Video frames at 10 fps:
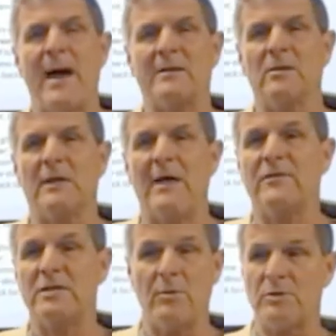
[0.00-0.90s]
back to
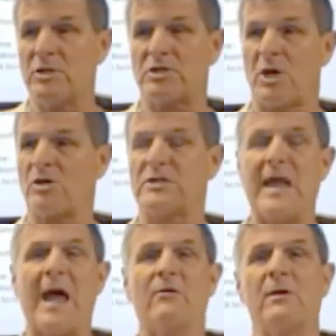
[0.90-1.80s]
life, because he would just start
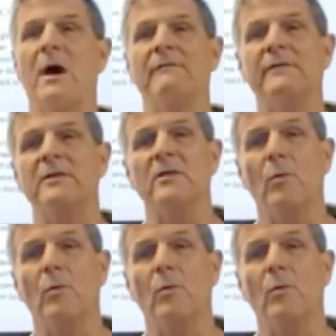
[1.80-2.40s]
staggering off into